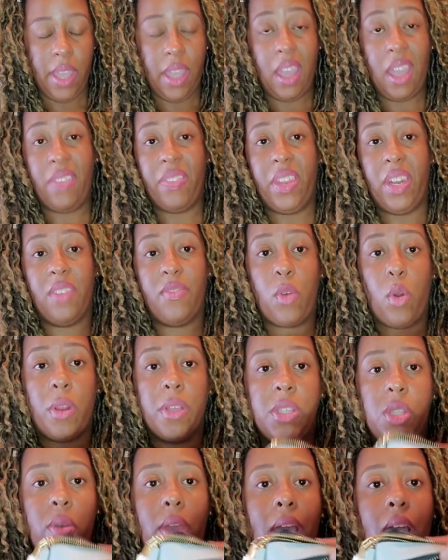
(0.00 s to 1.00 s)
And then of
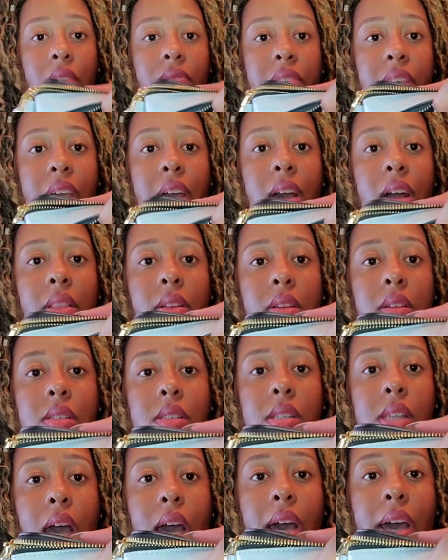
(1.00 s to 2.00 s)
course you have the other
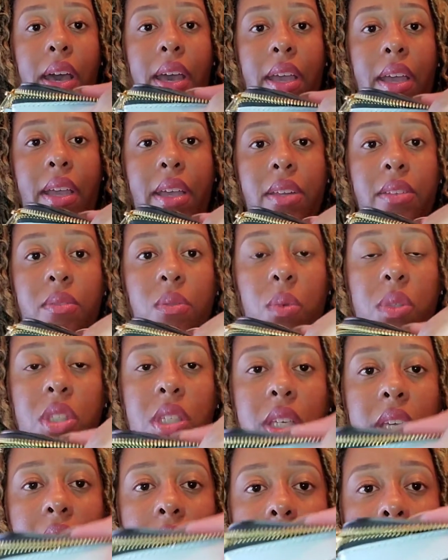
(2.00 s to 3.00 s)
side, which
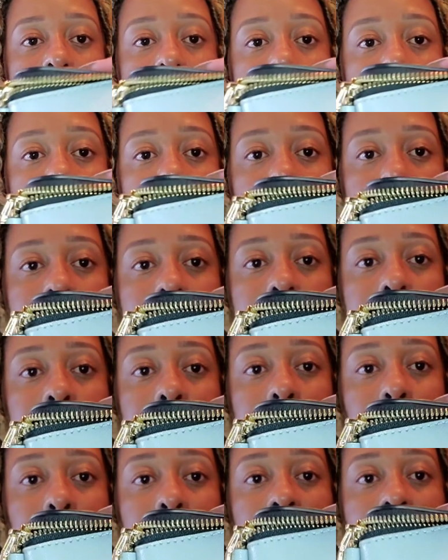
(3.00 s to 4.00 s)
again is
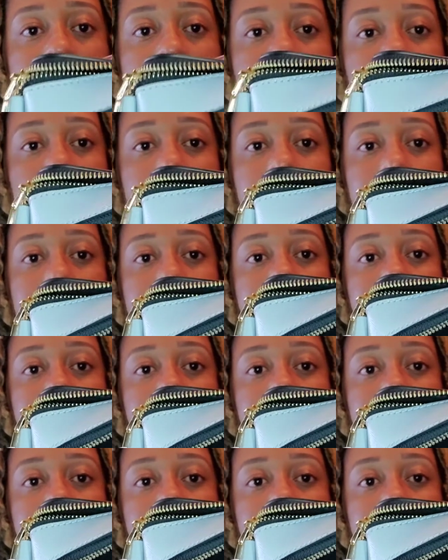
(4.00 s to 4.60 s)
lined black.